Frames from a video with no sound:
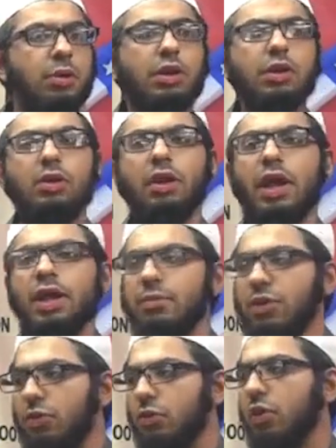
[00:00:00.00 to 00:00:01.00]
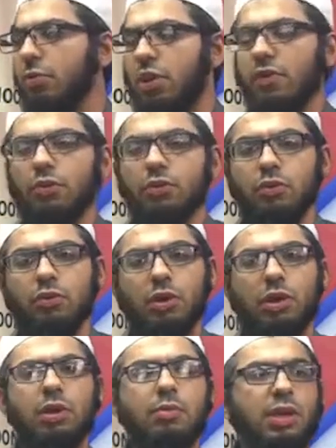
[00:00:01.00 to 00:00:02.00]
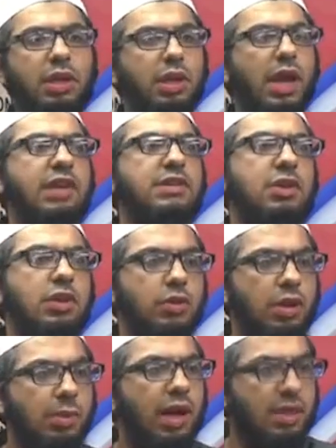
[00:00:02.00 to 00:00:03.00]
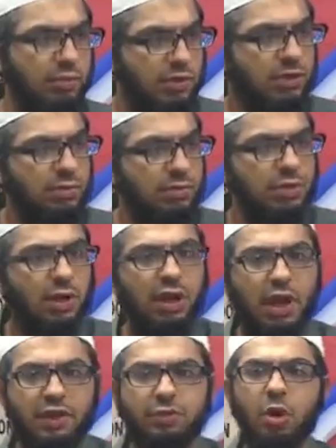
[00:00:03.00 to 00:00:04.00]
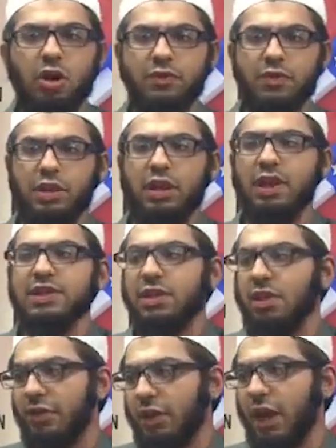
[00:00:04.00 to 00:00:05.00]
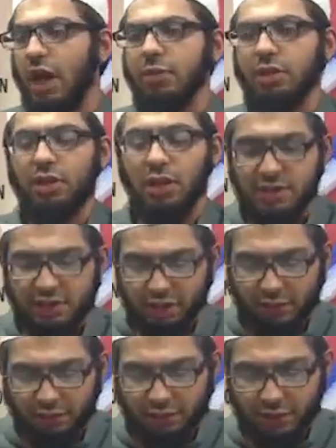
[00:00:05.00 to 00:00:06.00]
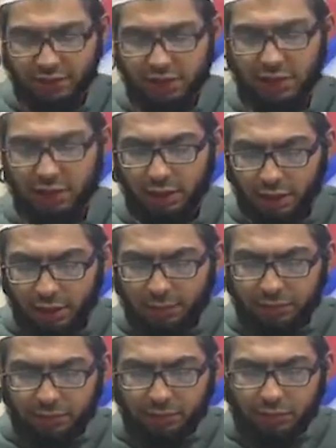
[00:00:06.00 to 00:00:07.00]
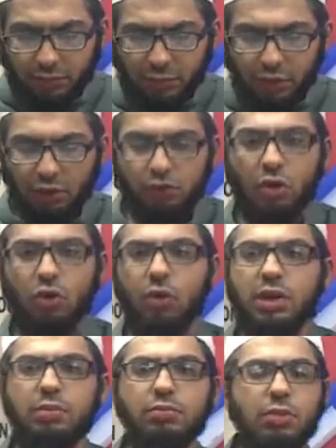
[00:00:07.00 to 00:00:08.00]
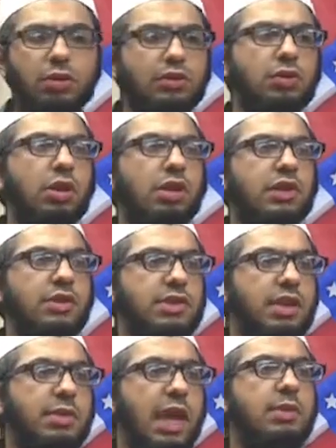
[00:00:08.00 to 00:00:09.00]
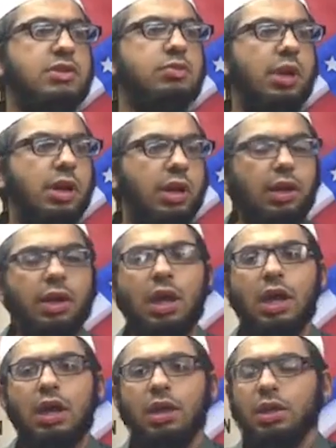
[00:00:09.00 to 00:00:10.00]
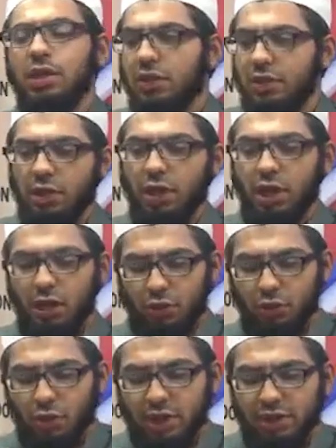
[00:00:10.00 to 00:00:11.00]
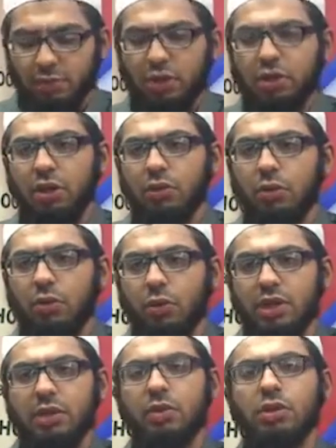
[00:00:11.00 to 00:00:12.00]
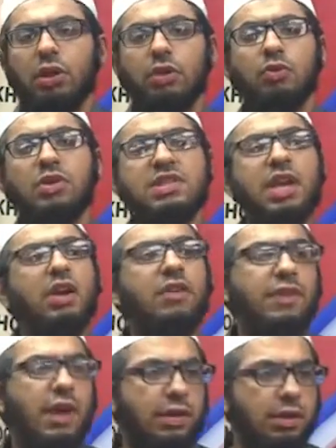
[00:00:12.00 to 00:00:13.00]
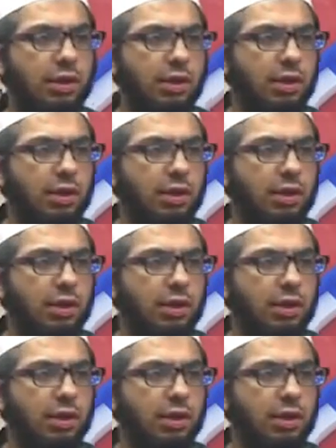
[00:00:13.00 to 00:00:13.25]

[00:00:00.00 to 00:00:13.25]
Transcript: political enemies who were being executed by the Muslims as part of the cleansing of the Kaaba and the cleansing of the city. So when Rasulullah came into Mecca, Huwaitib radiallahu anhu was terrified.